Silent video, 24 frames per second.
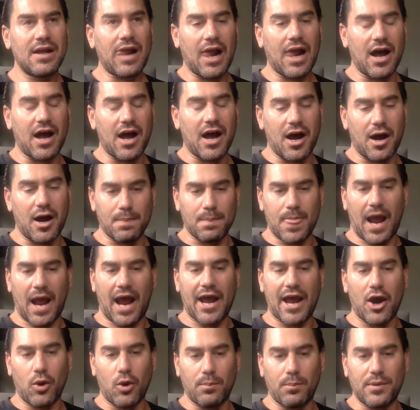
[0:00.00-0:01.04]
I
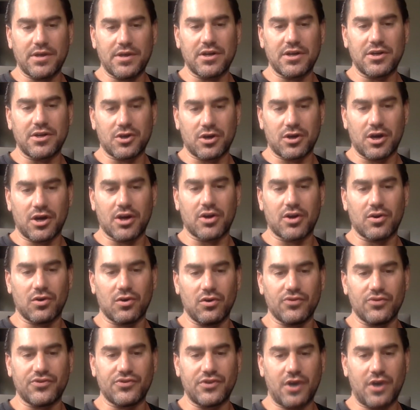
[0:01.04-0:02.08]
opened a
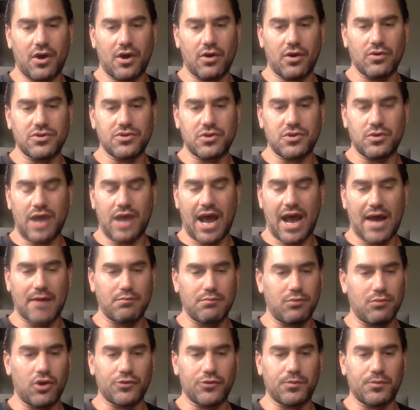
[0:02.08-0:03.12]
girl's nose who'd had
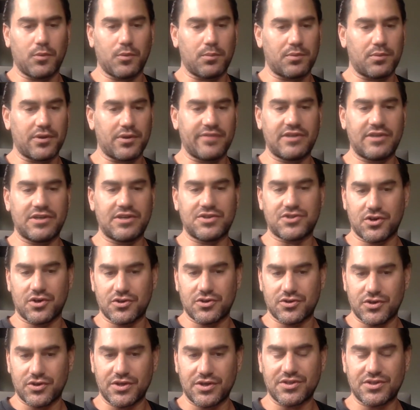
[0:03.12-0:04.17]
multiple previous
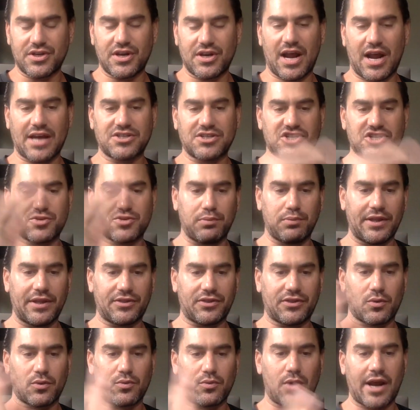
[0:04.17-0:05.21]
surgeries, and I
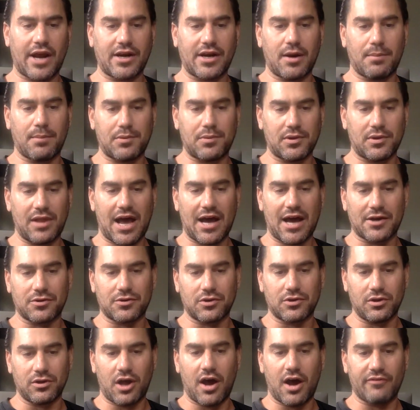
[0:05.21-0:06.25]
split the right upper
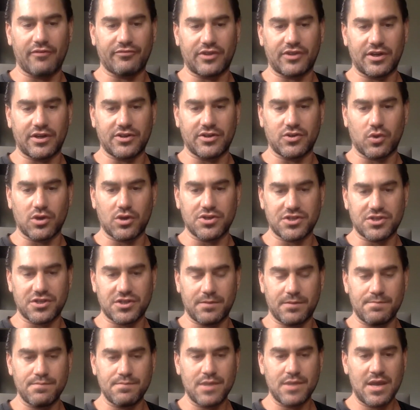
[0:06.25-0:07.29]
lateral off the
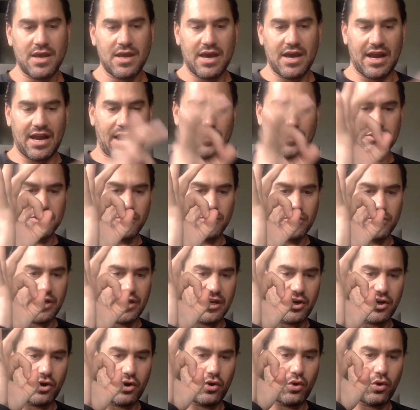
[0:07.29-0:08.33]
dorsum, and I was looking
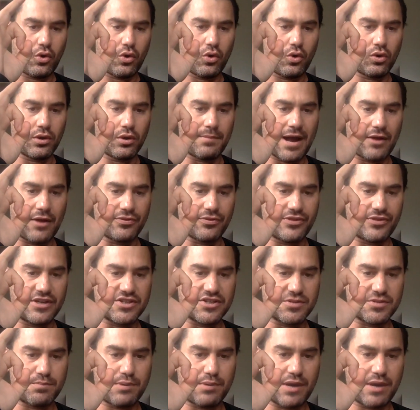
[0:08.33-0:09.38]
at a hole about
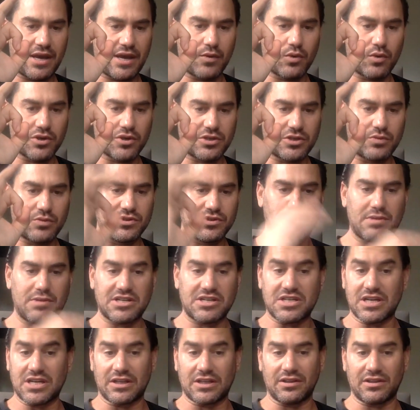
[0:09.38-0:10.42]
this big where she was
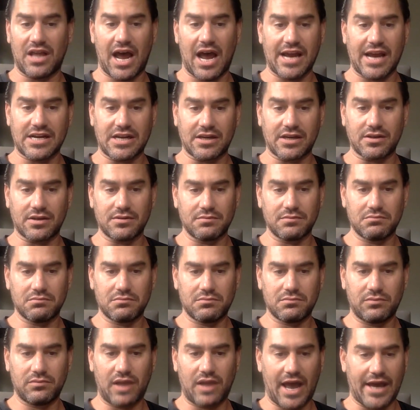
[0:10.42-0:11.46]
missing lining,
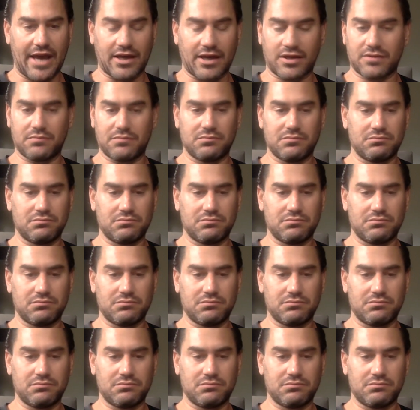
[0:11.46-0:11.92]
like,